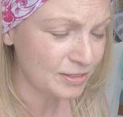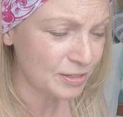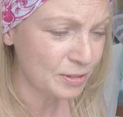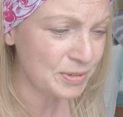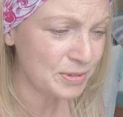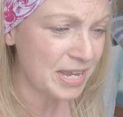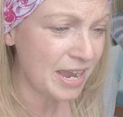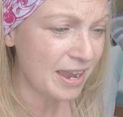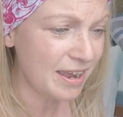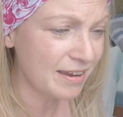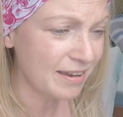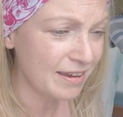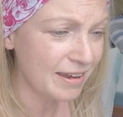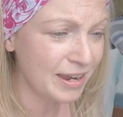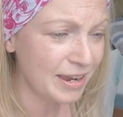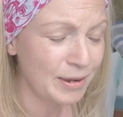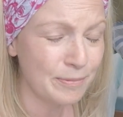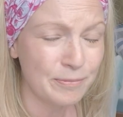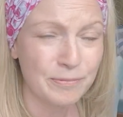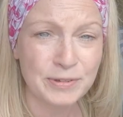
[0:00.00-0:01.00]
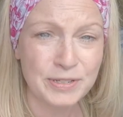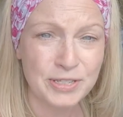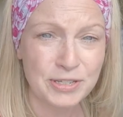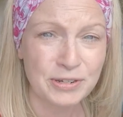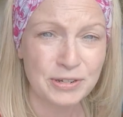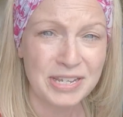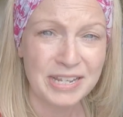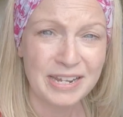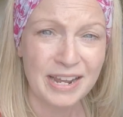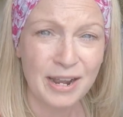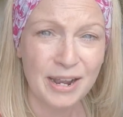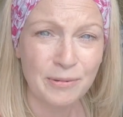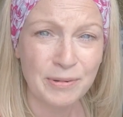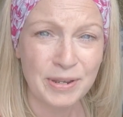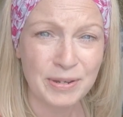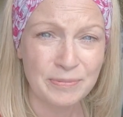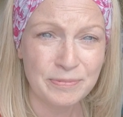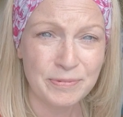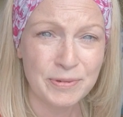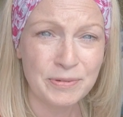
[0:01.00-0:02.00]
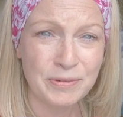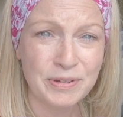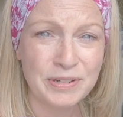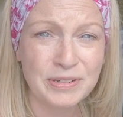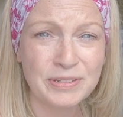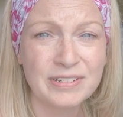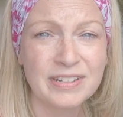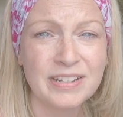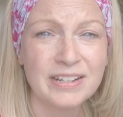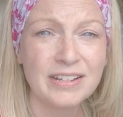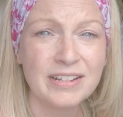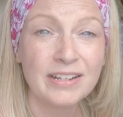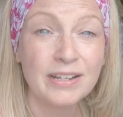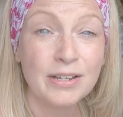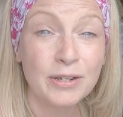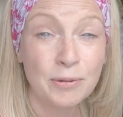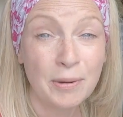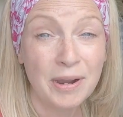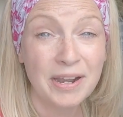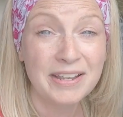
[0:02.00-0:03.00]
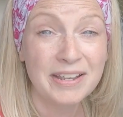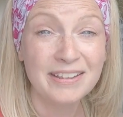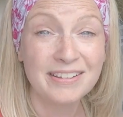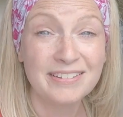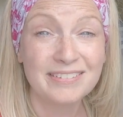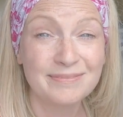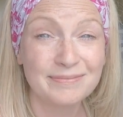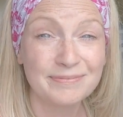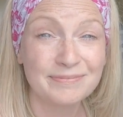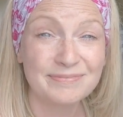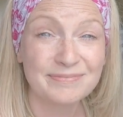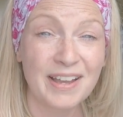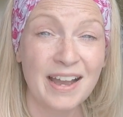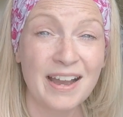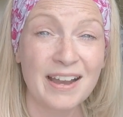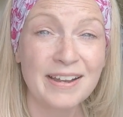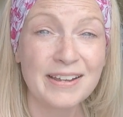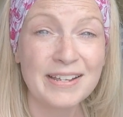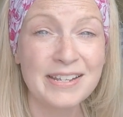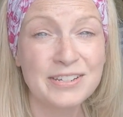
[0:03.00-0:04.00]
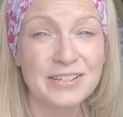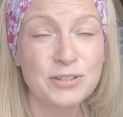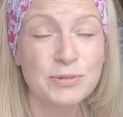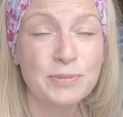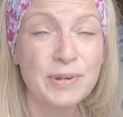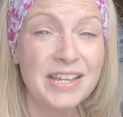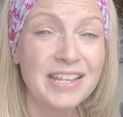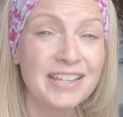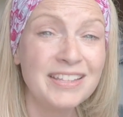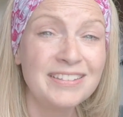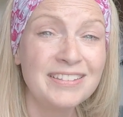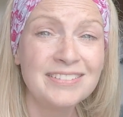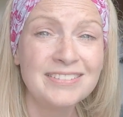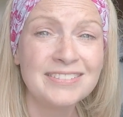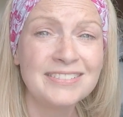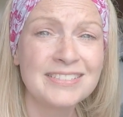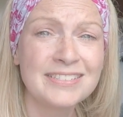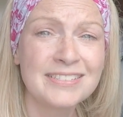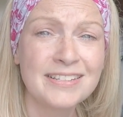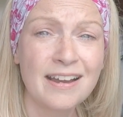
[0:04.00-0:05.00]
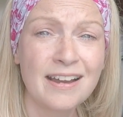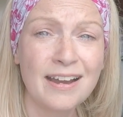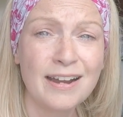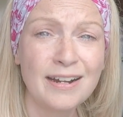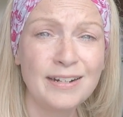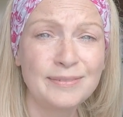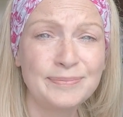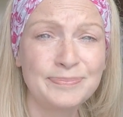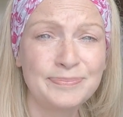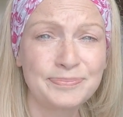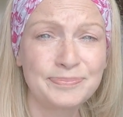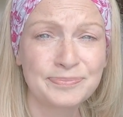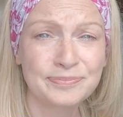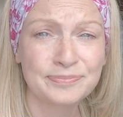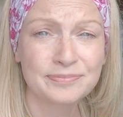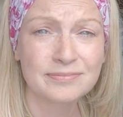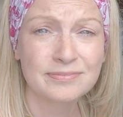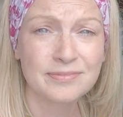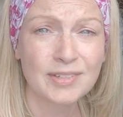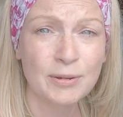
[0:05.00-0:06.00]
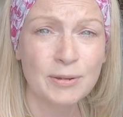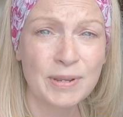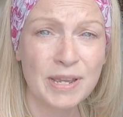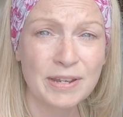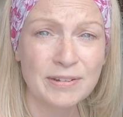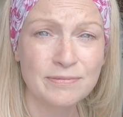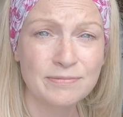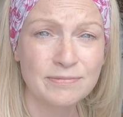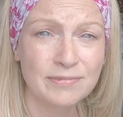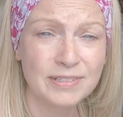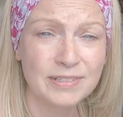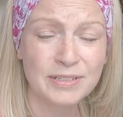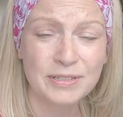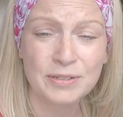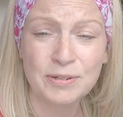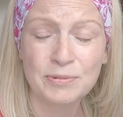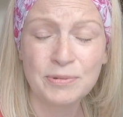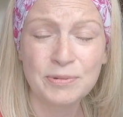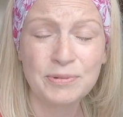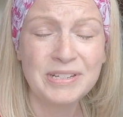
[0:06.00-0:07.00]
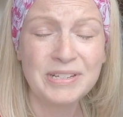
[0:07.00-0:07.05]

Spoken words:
yeah, we took it out, and we were in quite high-ish winds. We had, you know, we were